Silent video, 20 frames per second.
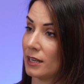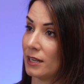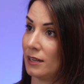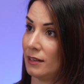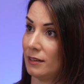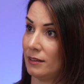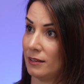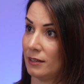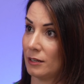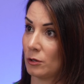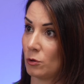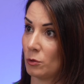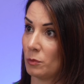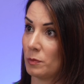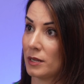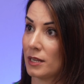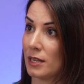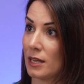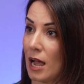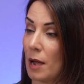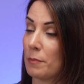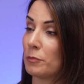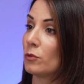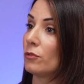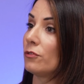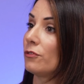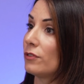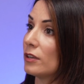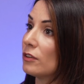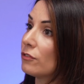it could be up to
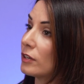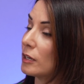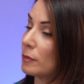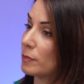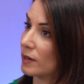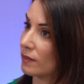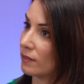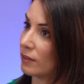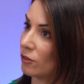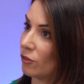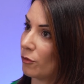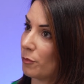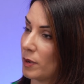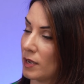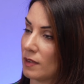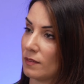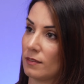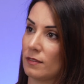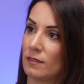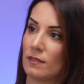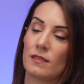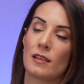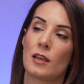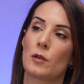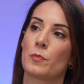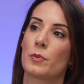50% of patients that